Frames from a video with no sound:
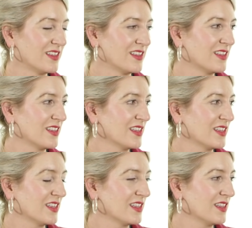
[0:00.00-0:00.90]

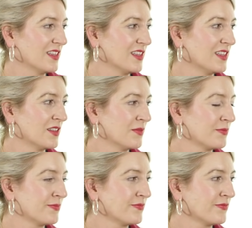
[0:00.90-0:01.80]

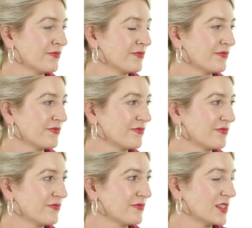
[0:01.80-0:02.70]

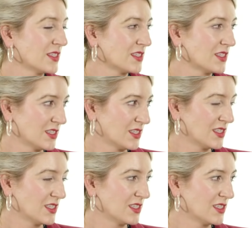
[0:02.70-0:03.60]

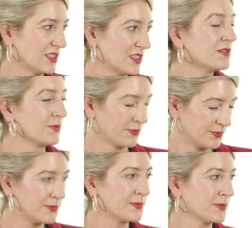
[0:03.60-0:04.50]

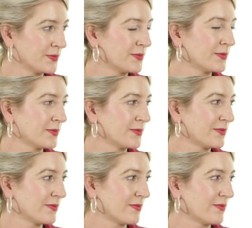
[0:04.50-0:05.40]

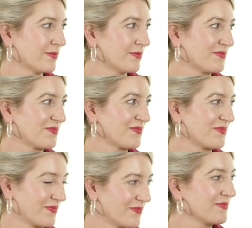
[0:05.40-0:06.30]

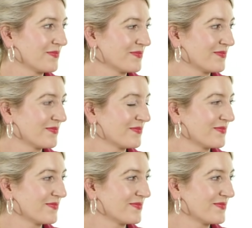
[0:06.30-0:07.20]

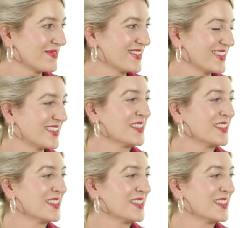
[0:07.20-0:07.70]
[no speech]